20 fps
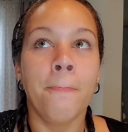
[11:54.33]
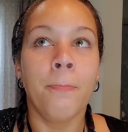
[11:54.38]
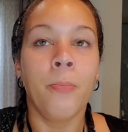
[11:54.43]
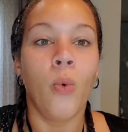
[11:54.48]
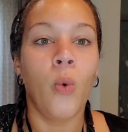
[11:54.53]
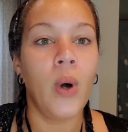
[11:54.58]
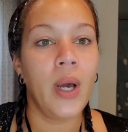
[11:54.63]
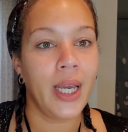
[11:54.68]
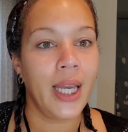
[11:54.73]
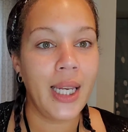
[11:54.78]

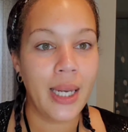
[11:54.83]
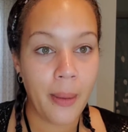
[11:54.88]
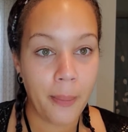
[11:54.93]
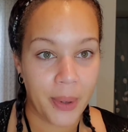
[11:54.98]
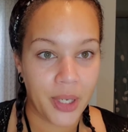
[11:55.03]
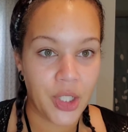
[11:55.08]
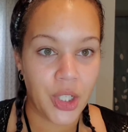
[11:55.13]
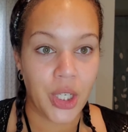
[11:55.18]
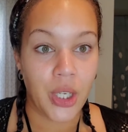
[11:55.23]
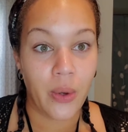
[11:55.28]
what kind of
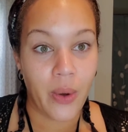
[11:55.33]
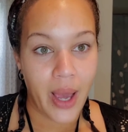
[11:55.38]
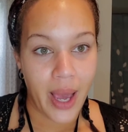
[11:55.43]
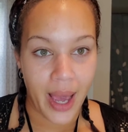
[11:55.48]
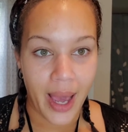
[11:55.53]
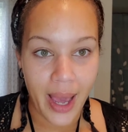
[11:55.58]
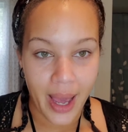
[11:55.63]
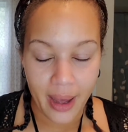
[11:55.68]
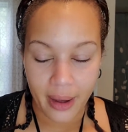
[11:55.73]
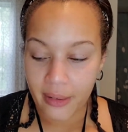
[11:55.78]
budget you
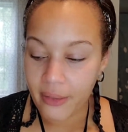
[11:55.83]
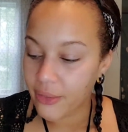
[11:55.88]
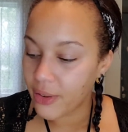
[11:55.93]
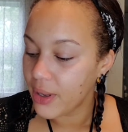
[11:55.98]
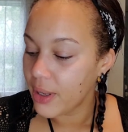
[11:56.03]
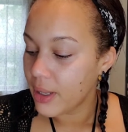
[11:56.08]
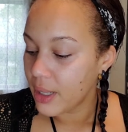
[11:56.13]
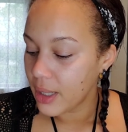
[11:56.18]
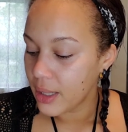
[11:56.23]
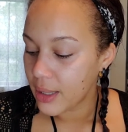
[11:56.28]
have.
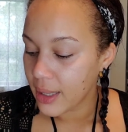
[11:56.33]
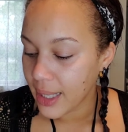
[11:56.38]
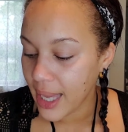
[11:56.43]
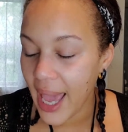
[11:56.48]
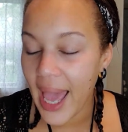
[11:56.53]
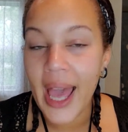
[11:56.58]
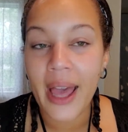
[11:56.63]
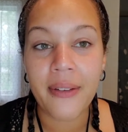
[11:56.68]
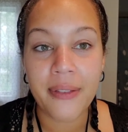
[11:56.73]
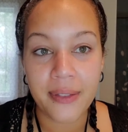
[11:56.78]

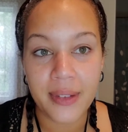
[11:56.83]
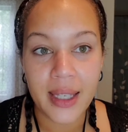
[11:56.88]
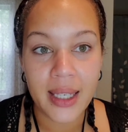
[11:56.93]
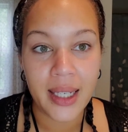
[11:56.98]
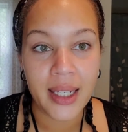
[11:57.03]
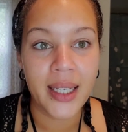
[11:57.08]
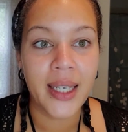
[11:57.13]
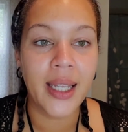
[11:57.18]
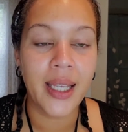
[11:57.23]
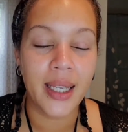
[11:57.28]

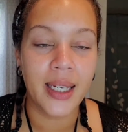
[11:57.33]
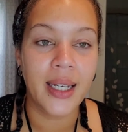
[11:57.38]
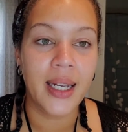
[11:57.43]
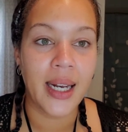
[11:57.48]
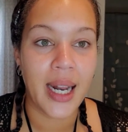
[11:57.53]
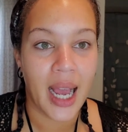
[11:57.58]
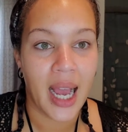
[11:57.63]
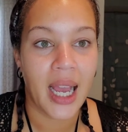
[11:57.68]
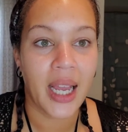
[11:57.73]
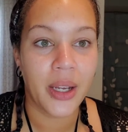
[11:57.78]
Caffeine in
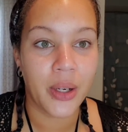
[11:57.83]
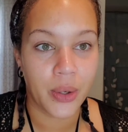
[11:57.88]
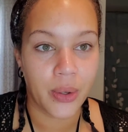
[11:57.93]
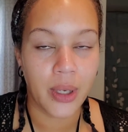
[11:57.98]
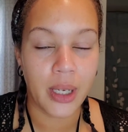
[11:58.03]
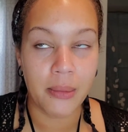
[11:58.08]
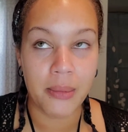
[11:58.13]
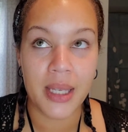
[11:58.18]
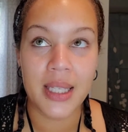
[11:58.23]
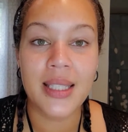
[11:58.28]
an eye
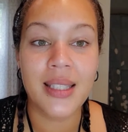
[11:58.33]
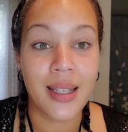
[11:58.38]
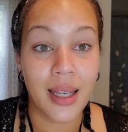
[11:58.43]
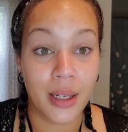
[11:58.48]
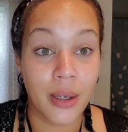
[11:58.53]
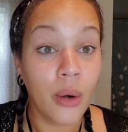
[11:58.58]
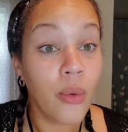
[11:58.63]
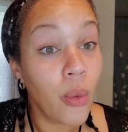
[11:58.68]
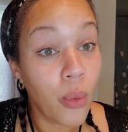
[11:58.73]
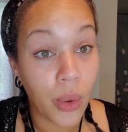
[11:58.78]
cream, it's
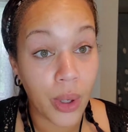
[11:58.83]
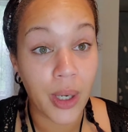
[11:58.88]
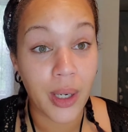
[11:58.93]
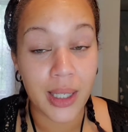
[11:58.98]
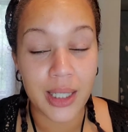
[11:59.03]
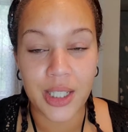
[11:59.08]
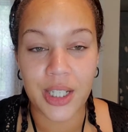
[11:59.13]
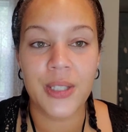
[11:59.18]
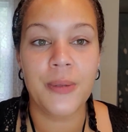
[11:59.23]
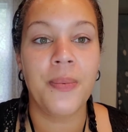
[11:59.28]
gonna work
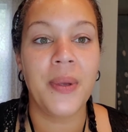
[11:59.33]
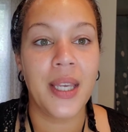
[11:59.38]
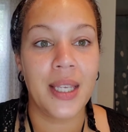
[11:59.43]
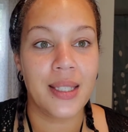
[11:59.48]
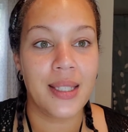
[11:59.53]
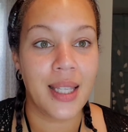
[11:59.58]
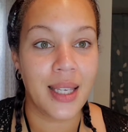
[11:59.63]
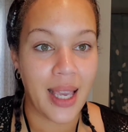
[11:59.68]
just because the